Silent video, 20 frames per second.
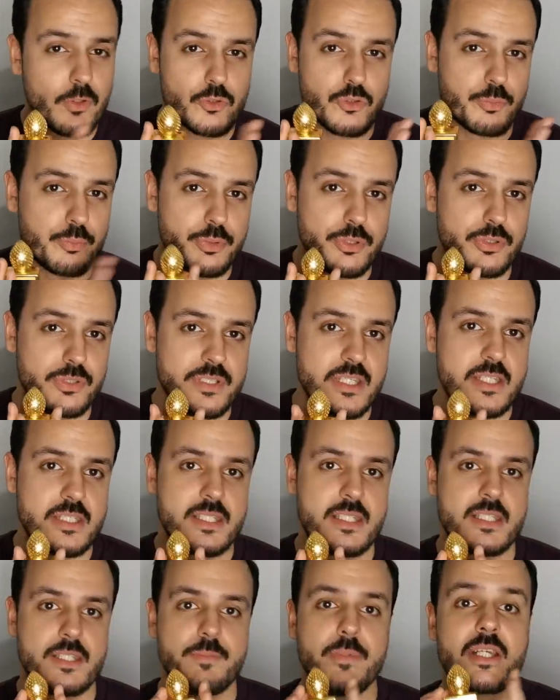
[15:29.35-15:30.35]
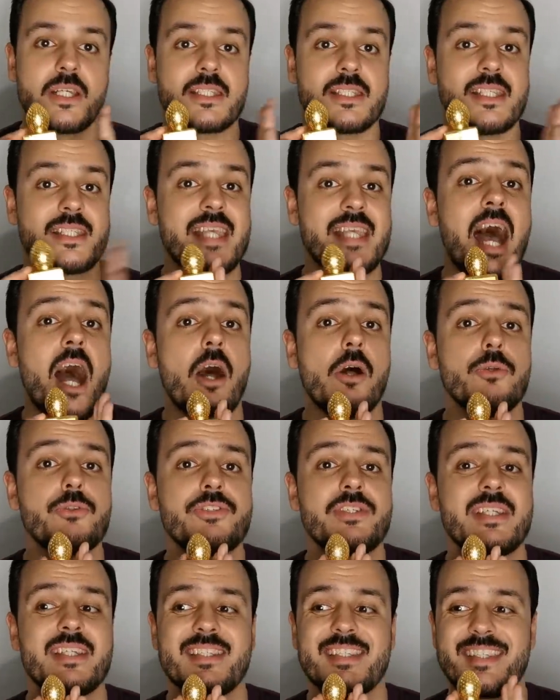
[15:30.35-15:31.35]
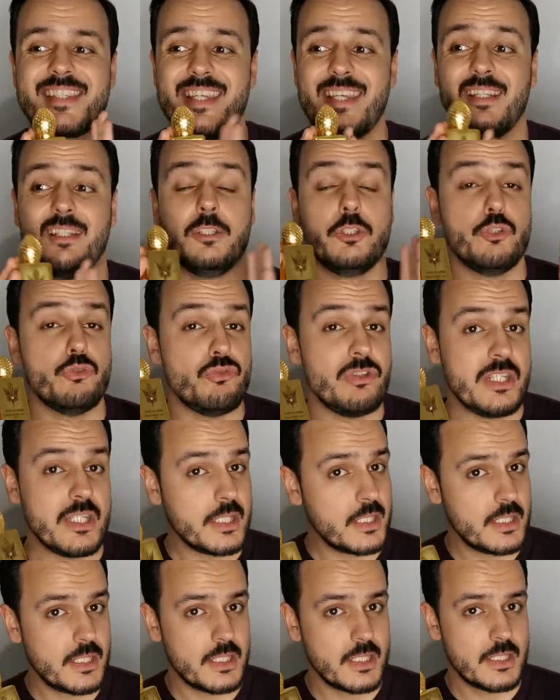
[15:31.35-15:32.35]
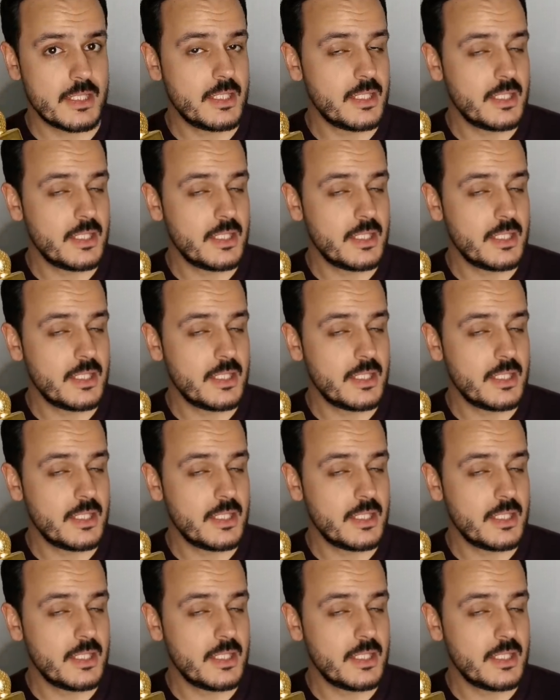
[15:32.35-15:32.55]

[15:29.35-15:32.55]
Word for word: to Pure Distance because this house is still unique.